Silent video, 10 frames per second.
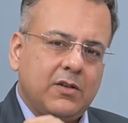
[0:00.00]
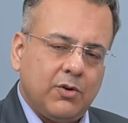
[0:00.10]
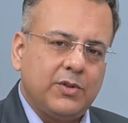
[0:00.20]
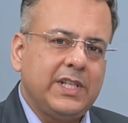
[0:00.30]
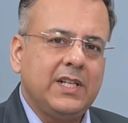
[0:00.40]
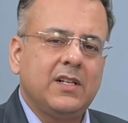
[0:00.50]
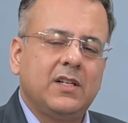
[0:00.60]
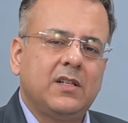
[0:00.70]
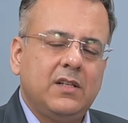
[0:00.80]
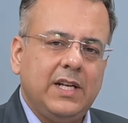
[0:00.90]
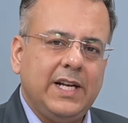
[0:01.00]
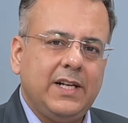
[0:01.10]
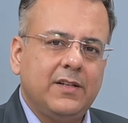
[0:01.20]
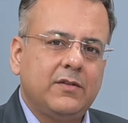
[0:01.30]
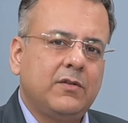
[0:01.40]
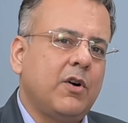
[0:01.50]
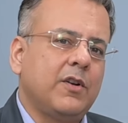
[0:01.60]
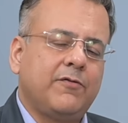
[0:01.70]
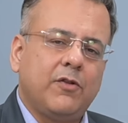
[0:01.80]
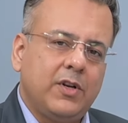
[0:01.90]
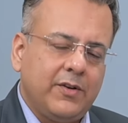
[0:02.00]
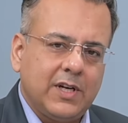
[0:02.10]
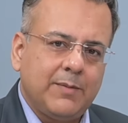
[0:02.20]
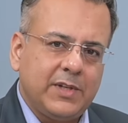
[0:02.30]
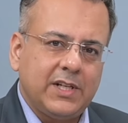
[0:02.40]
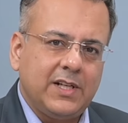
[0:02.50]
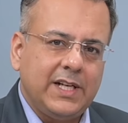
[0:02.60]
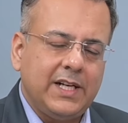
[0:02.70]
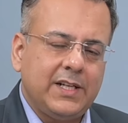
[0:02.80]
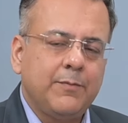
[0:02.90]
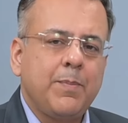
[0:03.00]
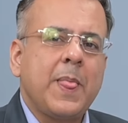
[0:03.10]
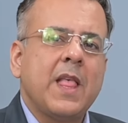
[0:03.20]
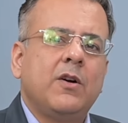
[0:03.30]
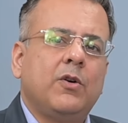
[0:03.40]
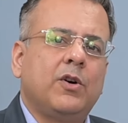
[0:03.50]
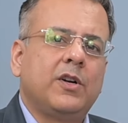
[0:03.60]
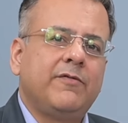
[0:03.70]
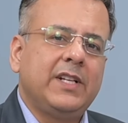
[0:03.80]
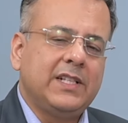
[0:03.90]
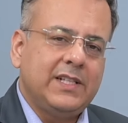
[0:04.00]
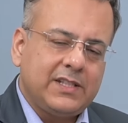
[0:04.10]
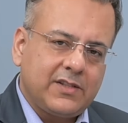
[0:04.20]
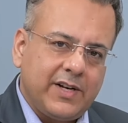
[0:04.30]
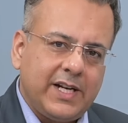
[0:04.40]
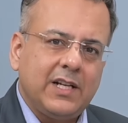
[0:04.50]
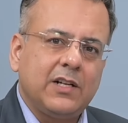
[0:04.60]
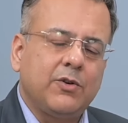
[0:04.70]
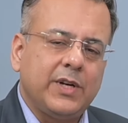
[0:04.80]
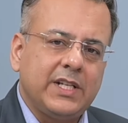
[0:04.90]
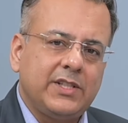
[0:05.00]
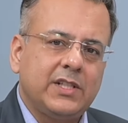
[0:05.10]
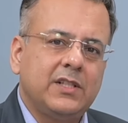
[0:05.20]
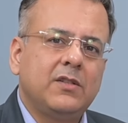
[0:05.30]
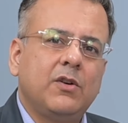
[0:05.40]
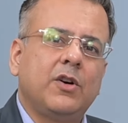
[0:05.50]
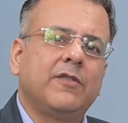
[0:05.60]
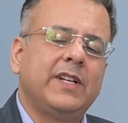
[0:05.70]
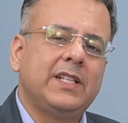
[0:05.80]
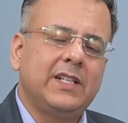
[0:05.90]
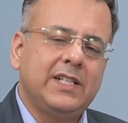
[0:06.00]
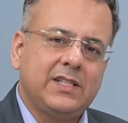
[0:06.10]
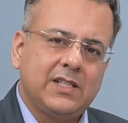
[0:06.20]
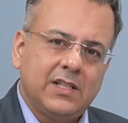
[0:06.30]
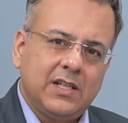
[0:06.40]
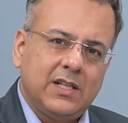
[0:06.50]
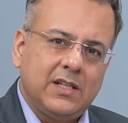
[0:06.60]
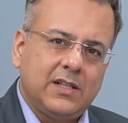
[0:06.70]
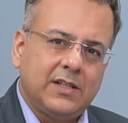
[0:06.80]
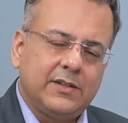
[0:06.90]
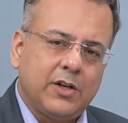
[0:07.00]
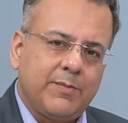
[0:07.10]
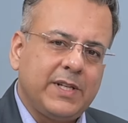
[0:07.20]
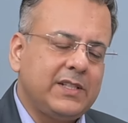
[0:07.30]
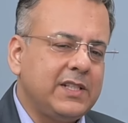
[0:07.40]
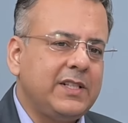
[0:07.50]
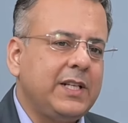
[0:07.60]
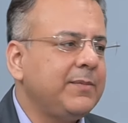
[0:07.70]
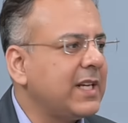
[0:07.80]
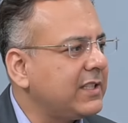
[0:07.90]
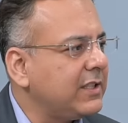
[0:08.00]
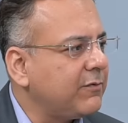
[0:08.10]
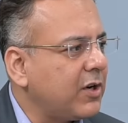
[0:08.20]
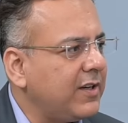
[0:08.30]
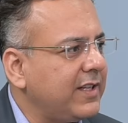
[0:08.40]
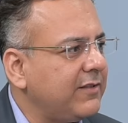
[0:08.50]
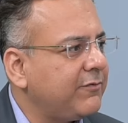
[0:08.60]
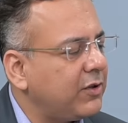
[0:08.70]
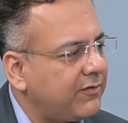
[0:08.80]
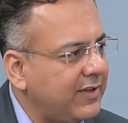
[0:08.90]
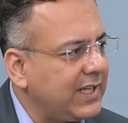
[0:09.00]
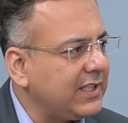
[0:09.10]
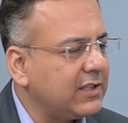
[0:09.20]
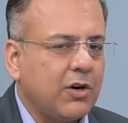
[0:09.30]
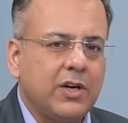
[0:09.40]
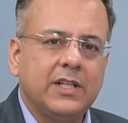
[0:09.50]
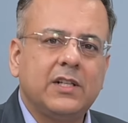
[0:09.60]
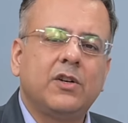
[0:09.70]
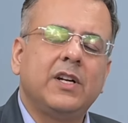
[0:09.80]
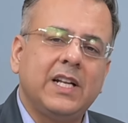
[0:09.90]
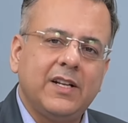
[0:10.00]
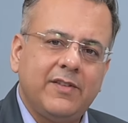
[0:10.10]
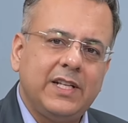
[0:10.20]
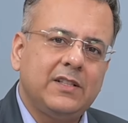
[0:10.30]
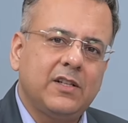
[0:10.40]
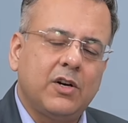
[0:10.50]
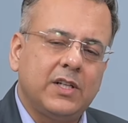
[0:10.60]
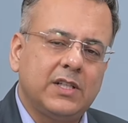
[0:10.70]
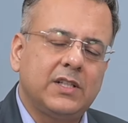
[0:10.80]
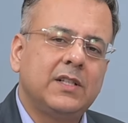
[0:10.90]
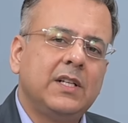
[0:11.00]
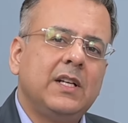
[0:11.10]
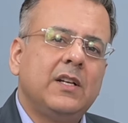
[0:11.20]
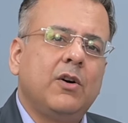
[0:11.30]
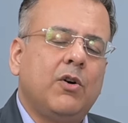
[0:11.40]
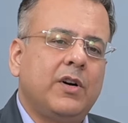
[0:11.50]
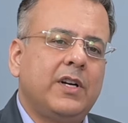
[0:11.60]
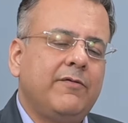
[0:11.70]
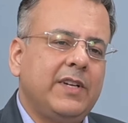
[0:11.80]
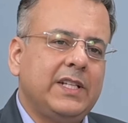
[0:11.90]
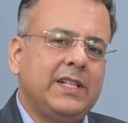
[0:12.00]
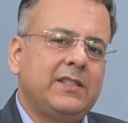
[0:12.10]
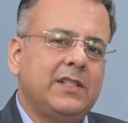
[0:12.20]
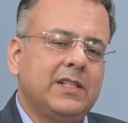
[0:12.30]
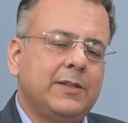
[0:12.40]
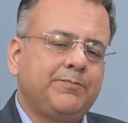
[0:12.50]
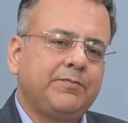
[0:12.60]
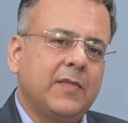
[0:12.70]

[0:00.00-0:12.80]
closing a lead or following up in a lead, or whether it's creating a quotation, or whether it's the operation team that's involved in fulfilling the order or delivering the order, or whether it's the